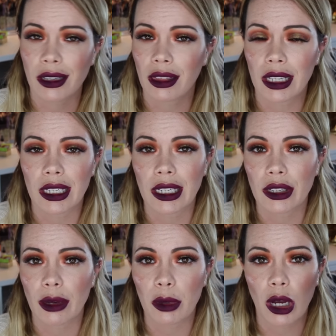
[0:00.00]
Nothing in
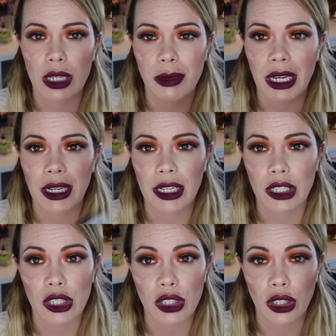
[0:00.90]
here that would cause me any
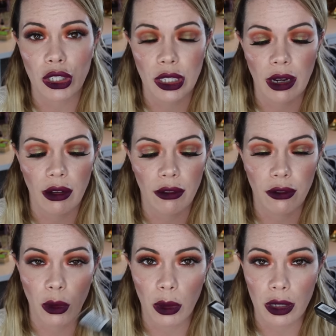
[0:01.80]
concern
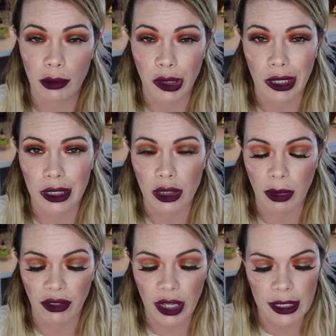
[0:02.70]
for putting this on
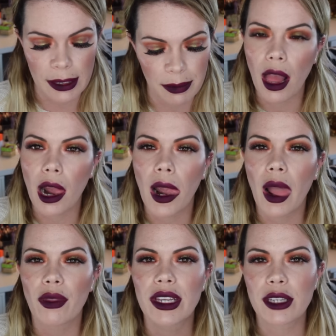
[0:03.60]
my face.
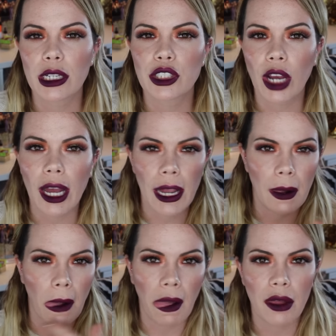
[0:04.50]
These are
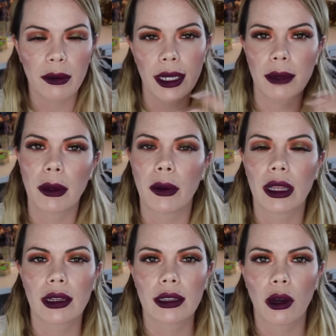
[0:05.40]
dry, they're making me want
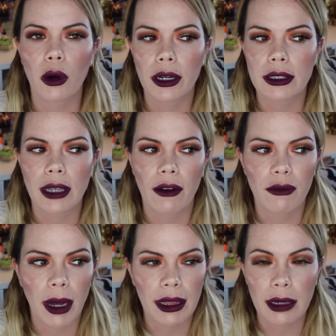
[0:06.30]
to lick the corners
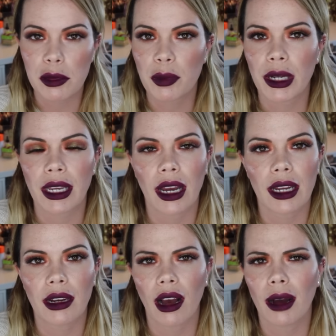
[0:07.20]
of my lips, but
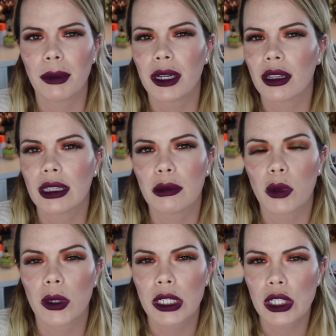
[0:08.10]
again, um, nothing
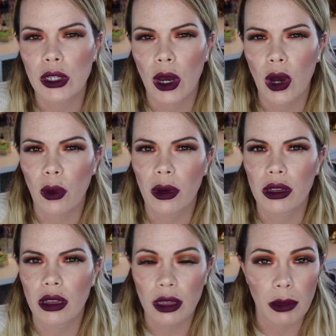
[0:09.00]
more so
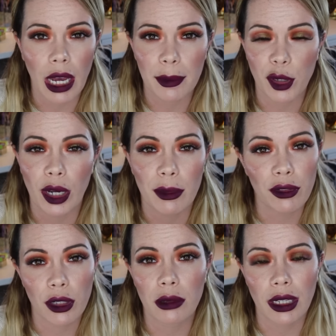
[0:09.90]
than lime crime.
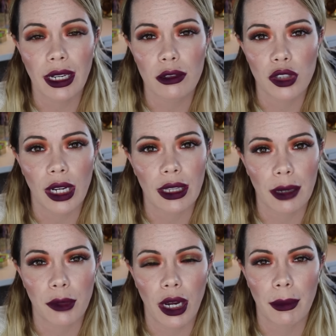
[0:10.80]
If you don't like how dry
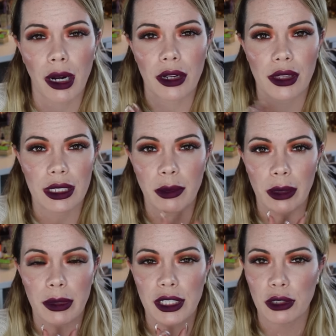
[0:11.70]
lime crime are, these
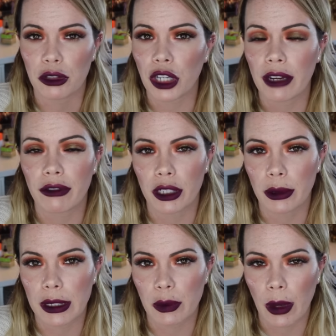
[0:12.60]
might be too dry for
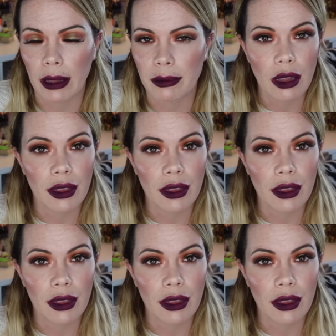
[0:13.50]
you as well.